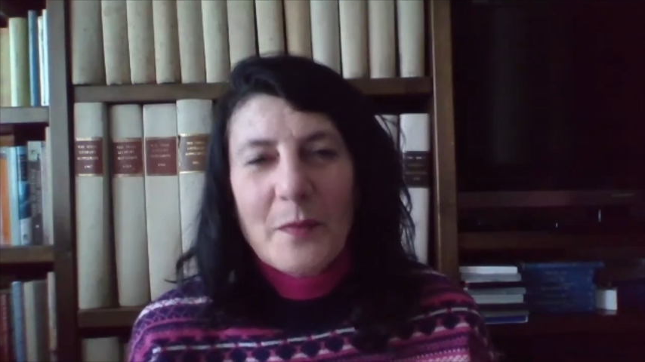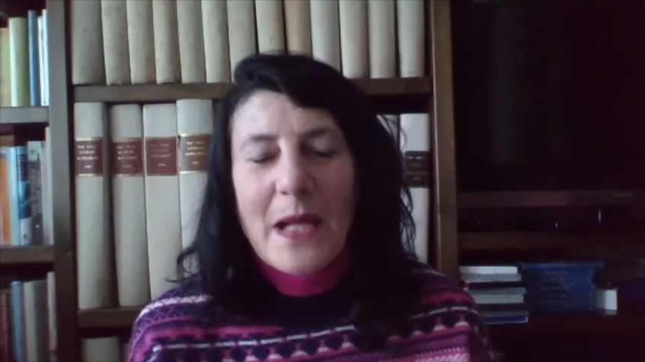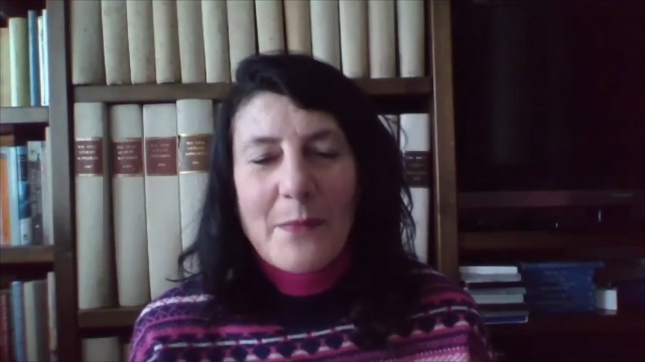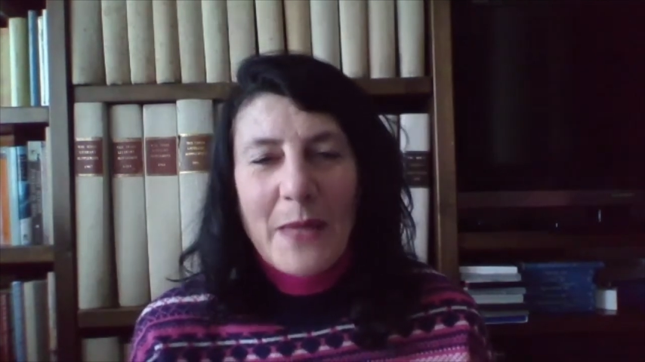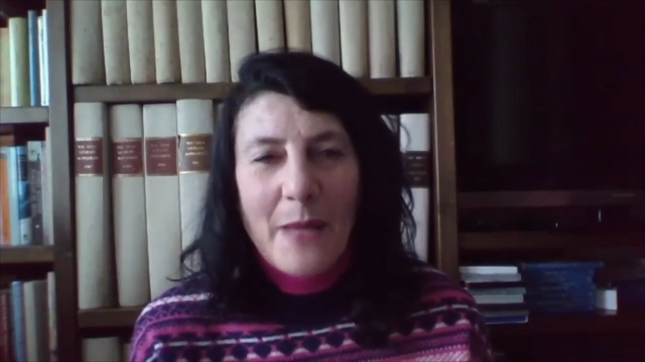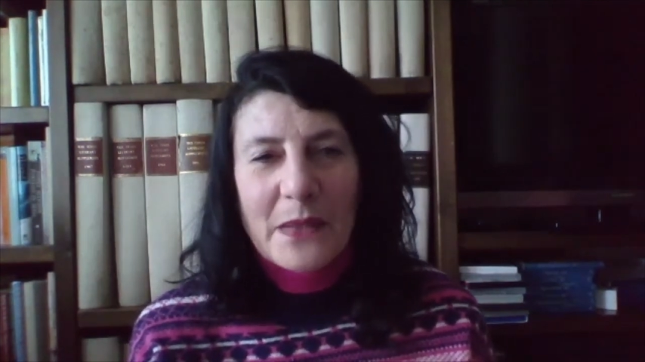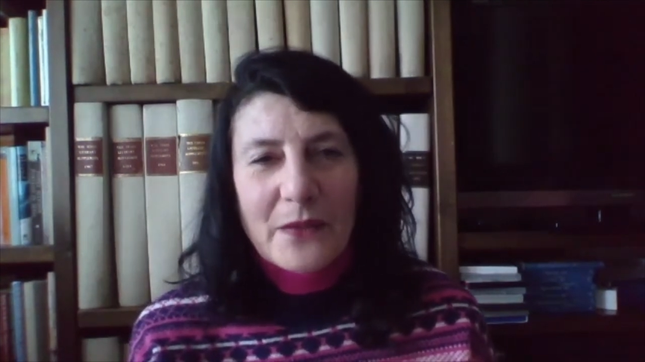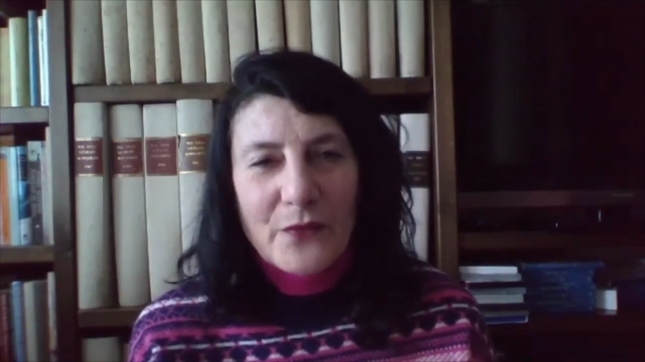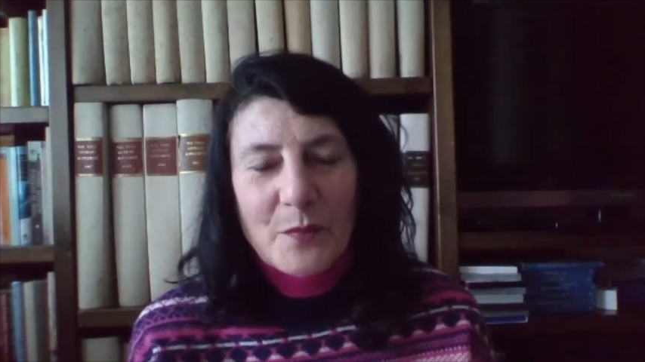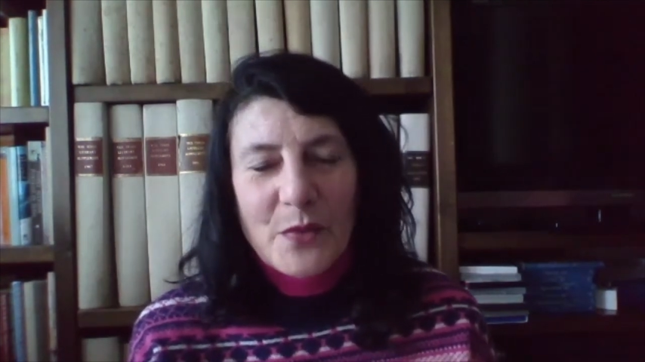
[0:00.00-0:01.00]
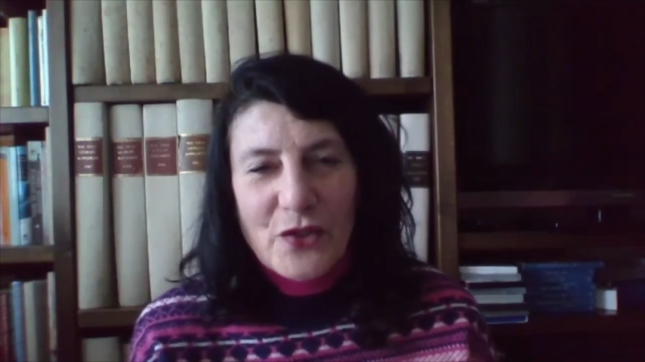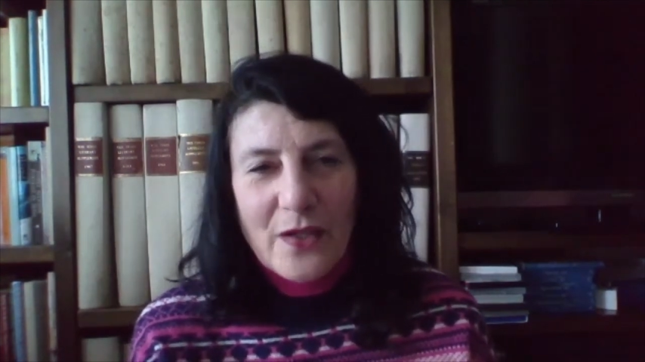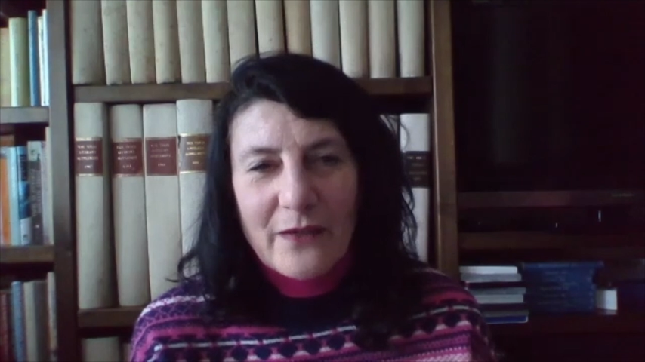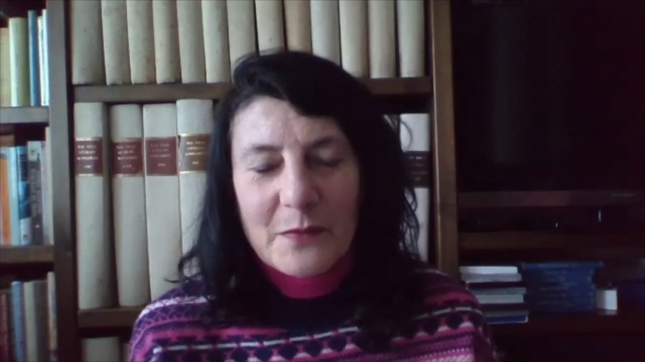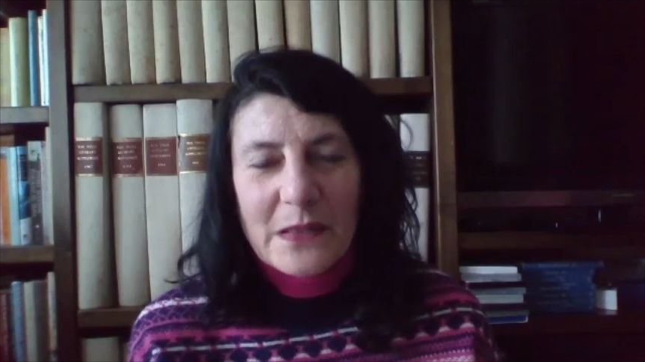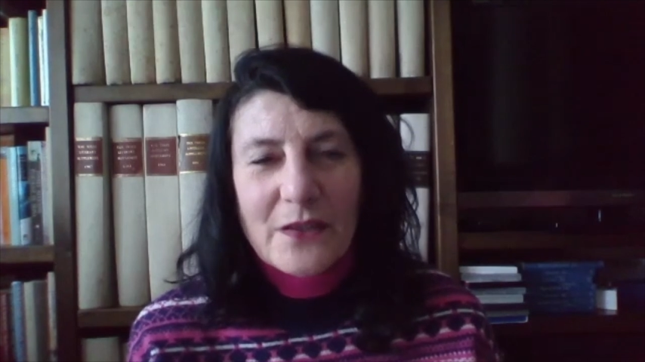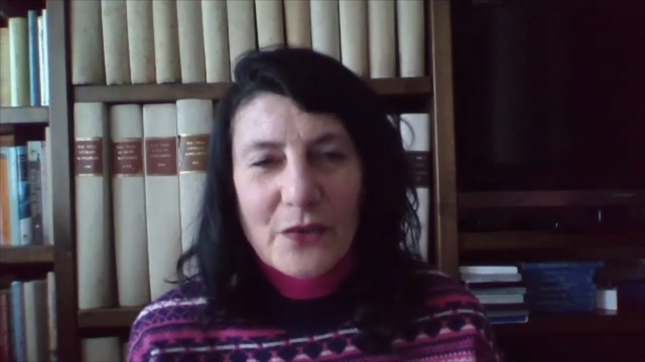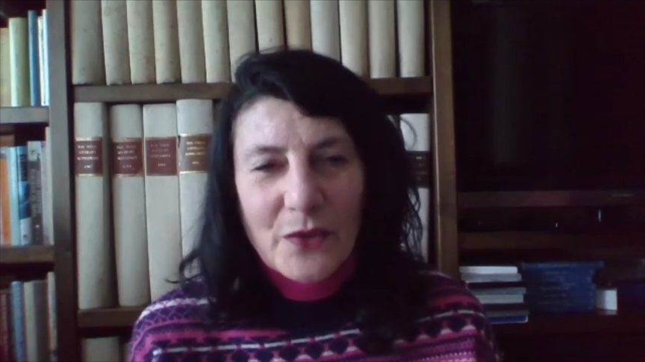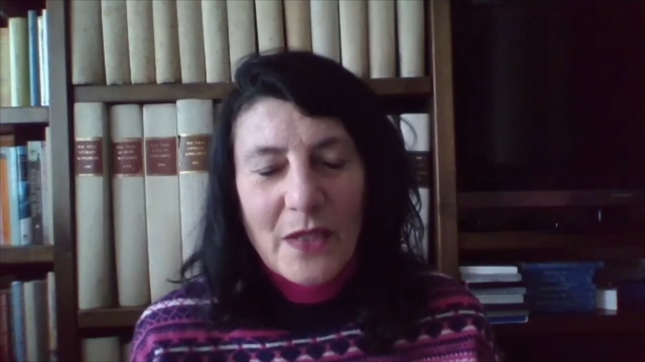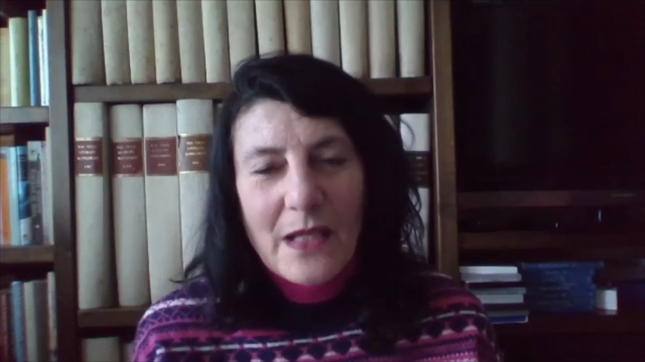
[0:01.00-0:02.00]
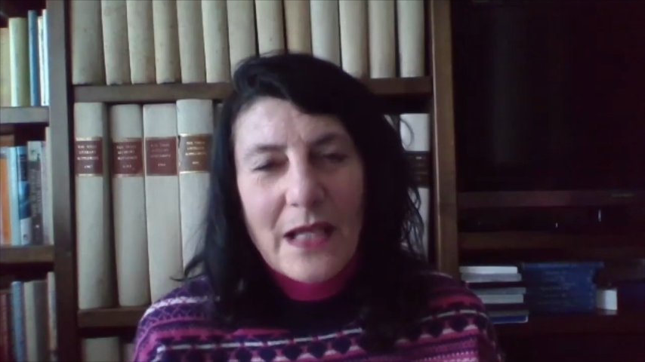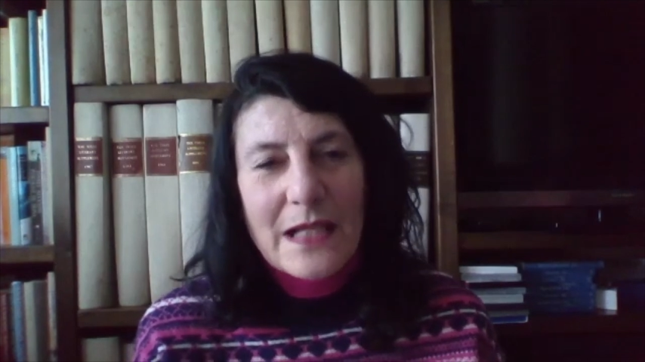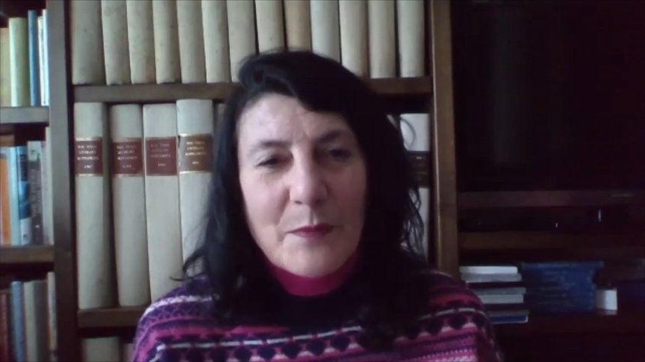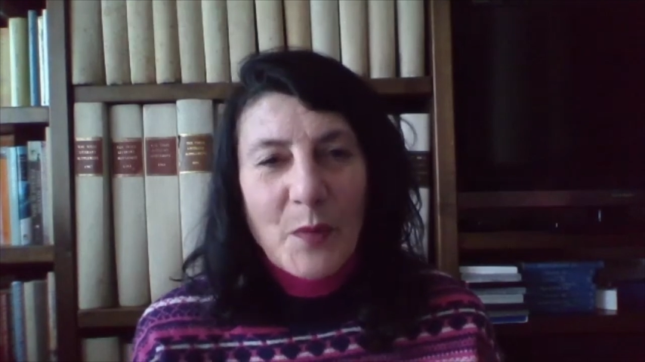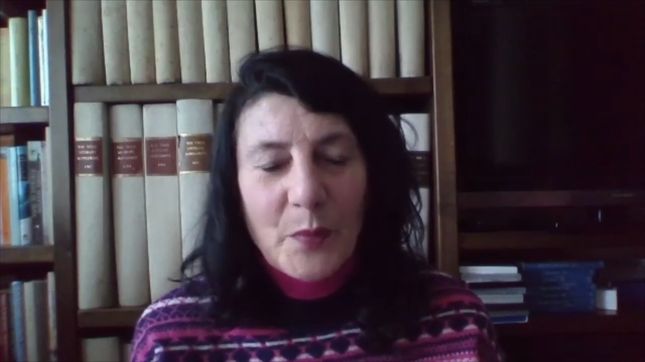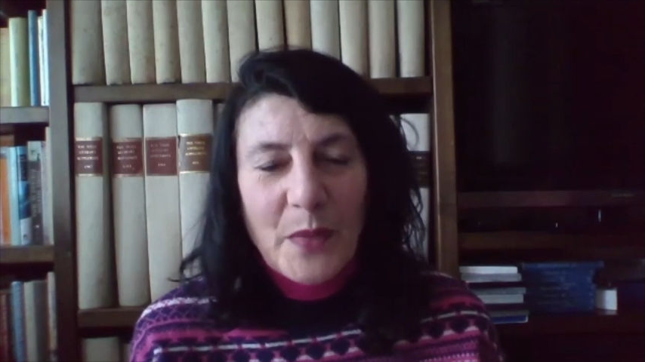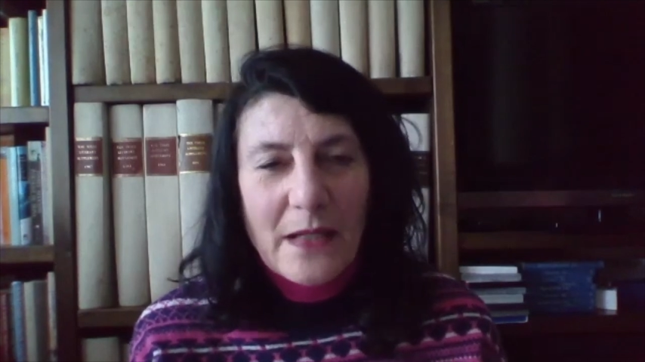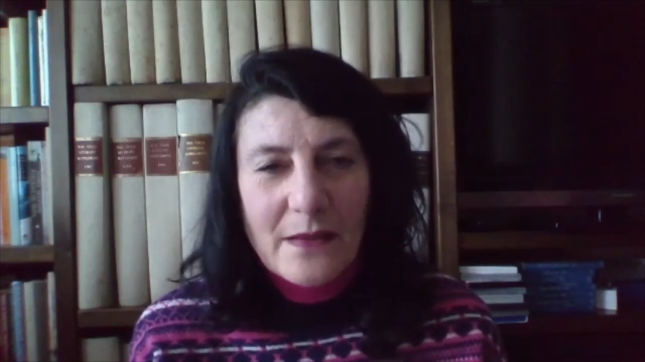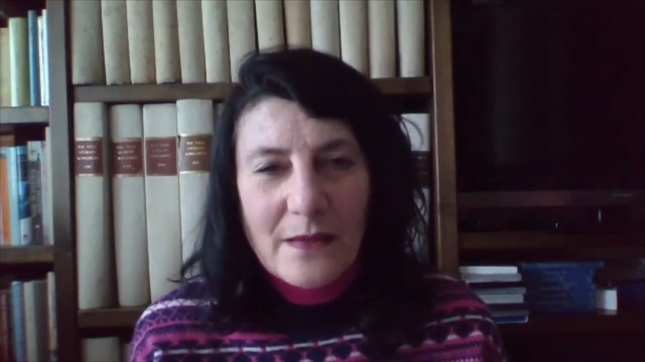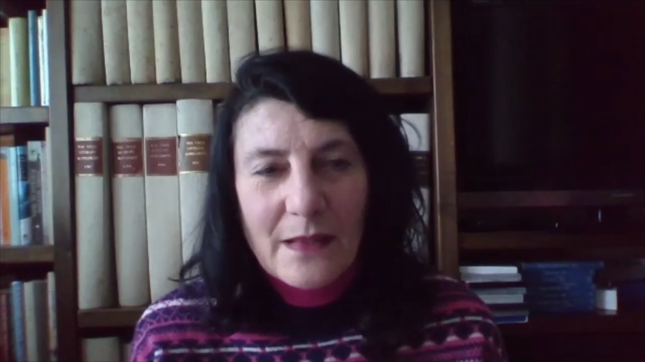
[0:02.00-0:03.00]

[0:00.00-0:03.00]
become a habit for the British government to expropriate,